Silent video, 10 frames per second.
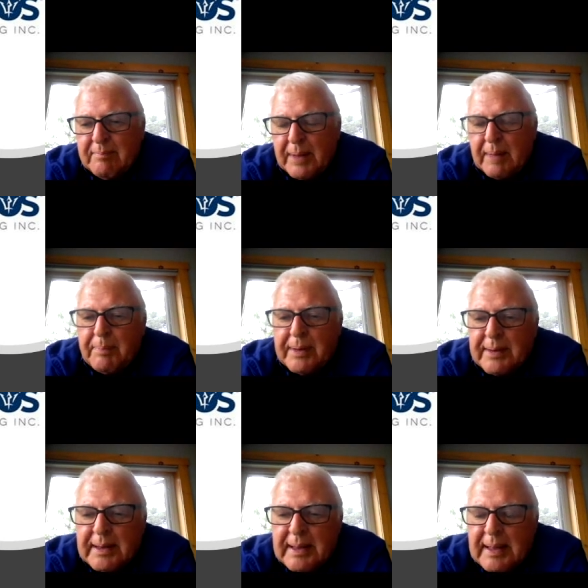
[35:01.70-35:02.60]

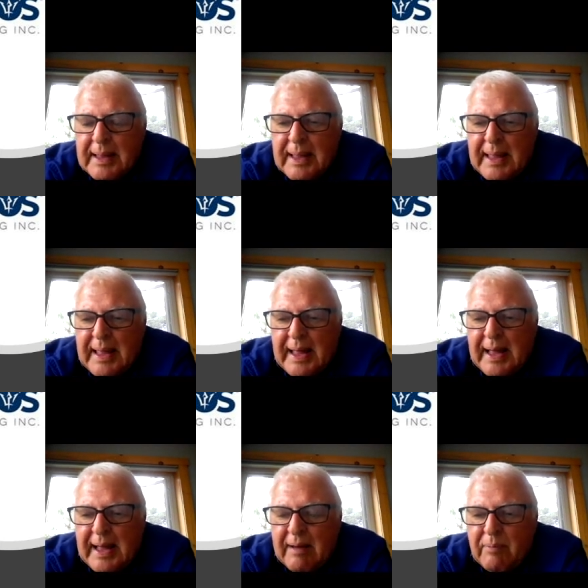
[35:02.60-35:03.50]
ballpark,
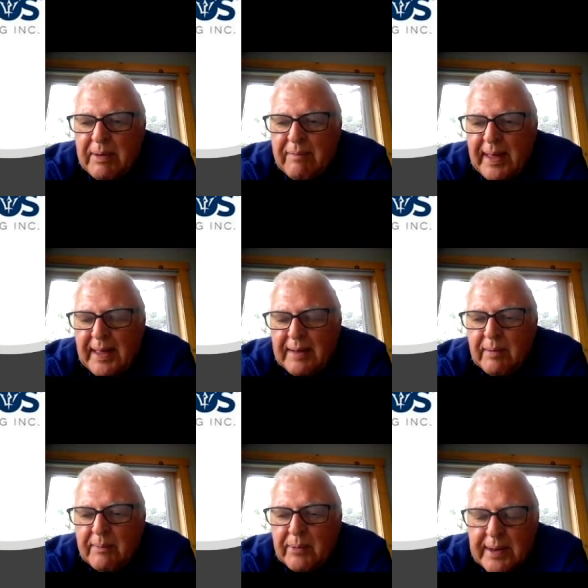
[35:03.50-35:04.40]
we've had
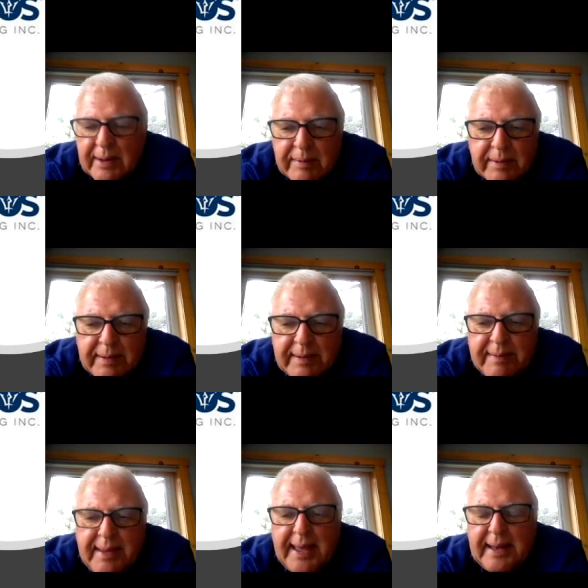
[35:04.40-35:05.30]

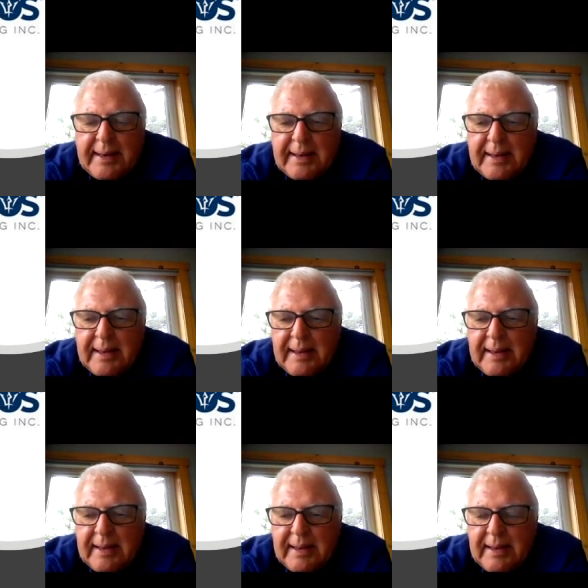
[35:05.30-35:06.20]
110
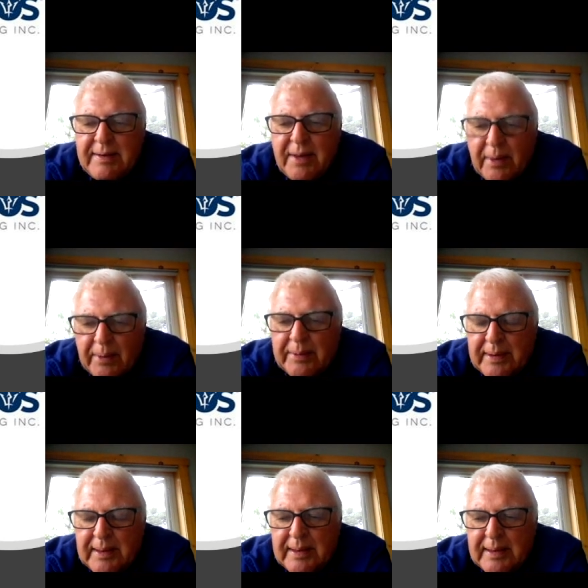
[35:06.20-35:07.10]
known
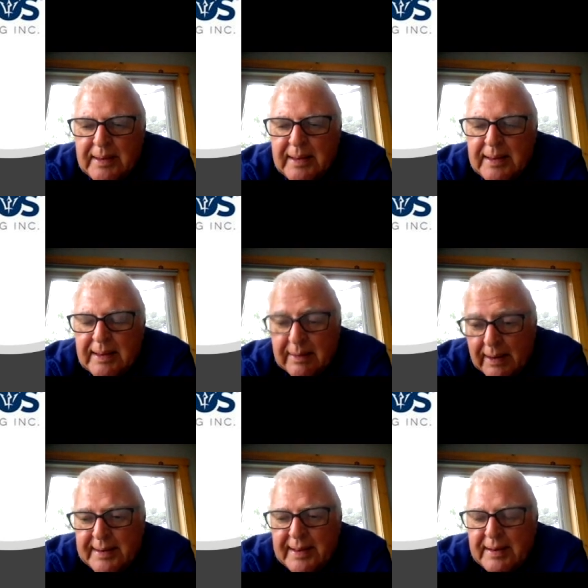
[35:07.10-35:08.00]

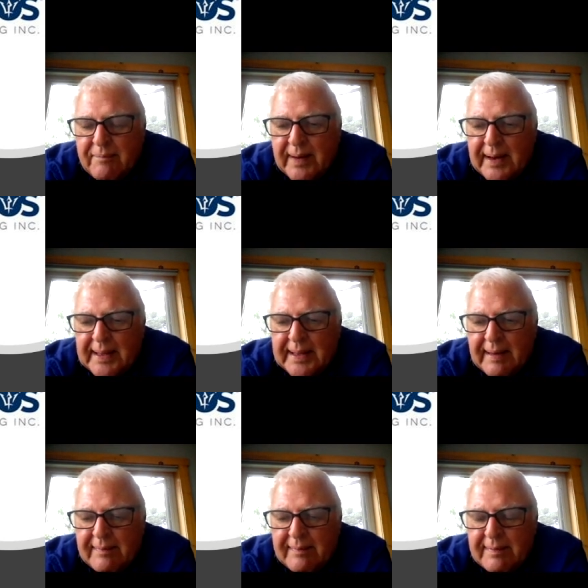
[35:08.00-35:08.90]
identified
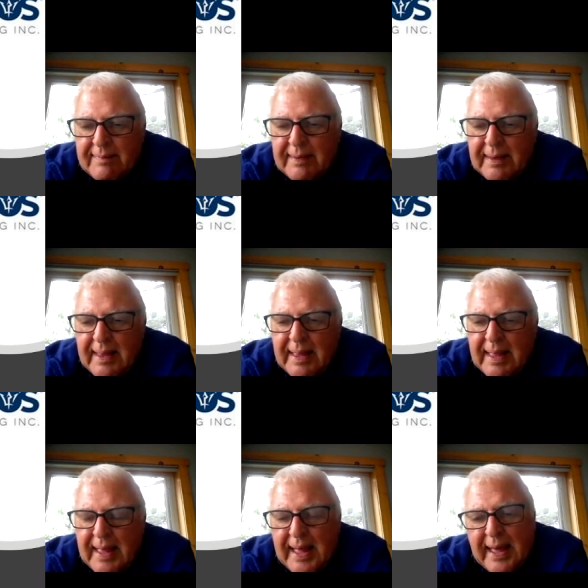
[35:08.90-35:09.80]
cases,
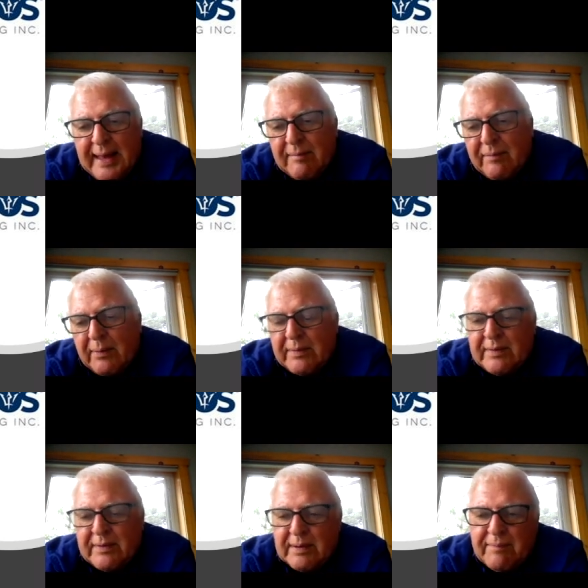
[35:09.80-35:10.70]
and unfortunately
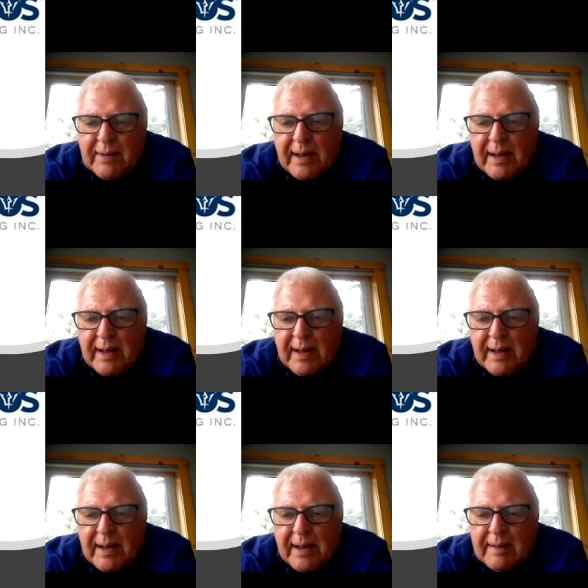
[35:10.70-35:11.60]
we've lost
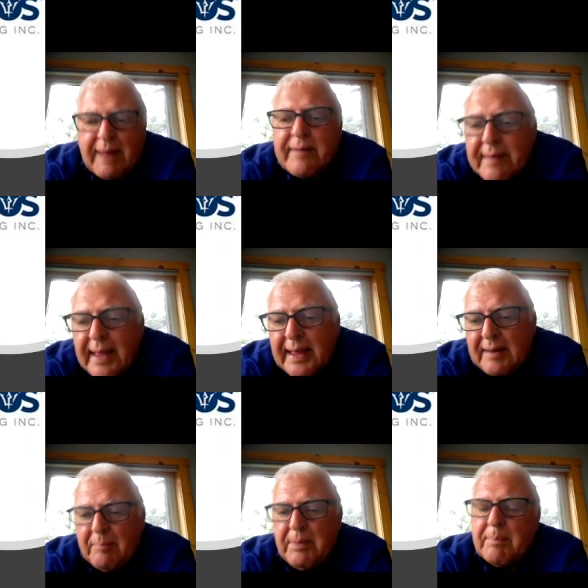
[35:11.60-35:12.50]
under 10
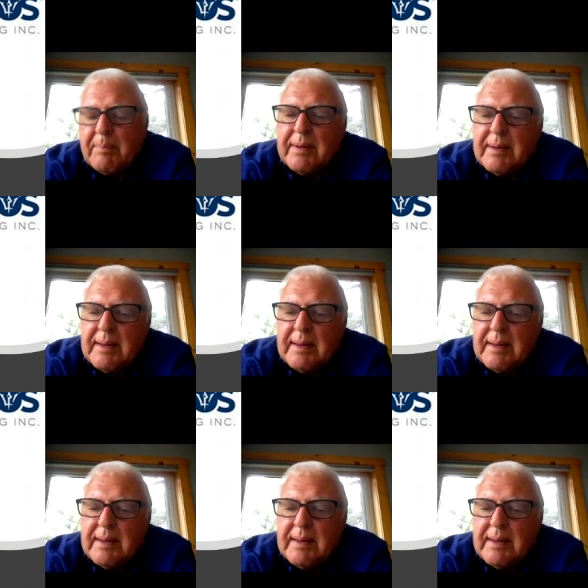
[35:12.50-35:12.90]
people.